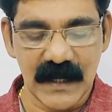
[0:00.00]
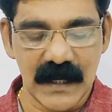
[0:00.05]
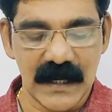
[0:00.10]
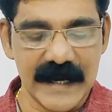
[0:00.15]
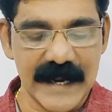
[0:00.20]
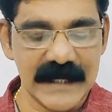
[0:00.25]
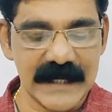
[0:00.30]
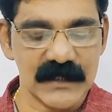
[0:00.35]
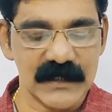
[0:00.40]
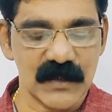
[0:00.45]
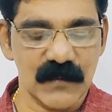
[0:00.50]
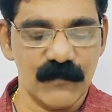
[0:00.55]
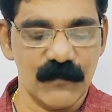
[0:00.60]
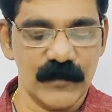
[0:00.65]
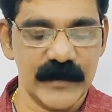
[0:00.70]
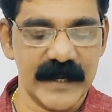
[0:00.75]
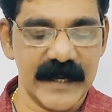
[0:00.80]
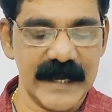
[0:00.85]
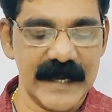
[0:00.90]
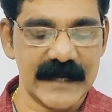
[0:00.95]
lines of
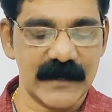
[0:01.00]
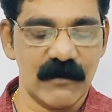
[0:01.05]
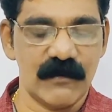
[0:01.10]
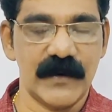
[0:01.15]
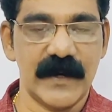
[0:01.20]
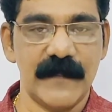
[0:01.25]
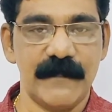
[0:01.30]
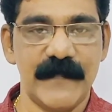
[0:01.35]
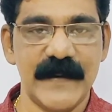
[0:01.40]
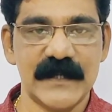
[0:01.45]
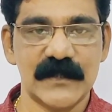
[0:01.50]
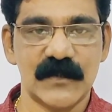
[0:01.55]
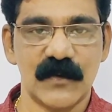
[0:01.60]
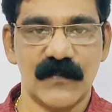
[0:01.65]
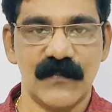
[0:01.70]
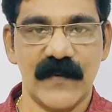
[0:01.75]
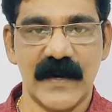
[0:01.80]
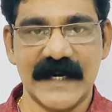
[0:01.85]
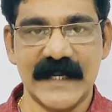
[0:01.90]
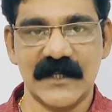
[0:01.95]
wood around a piece
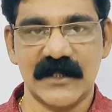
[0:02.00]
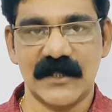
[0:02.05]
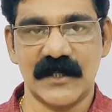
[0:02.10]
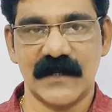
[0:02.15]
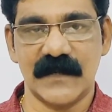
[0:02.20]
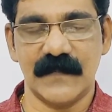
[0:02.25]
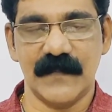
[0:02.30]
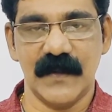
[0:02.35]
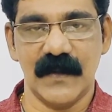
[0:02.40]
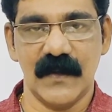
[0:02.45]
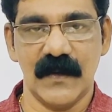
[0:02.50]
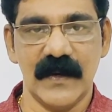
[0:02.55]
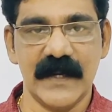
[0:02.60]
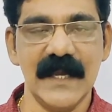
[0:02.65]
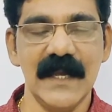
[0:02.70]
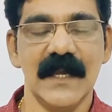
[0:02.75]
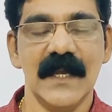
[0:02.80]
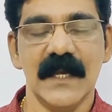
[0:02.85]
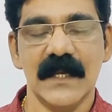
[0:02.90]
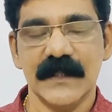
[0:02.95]
of furniture.
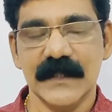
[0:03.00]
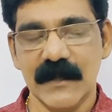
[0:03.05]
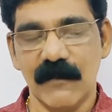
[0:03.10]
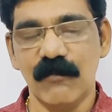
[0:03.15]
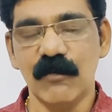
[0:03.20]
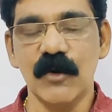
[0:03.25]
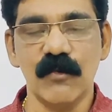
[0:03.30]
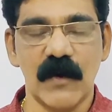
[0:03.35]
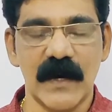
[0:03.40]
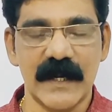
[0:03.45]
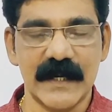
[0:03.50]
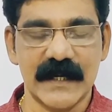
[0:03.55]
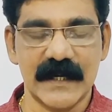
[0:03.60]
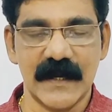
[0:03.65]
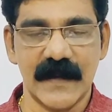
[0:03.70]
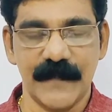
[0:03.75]
Okay, the woodwork.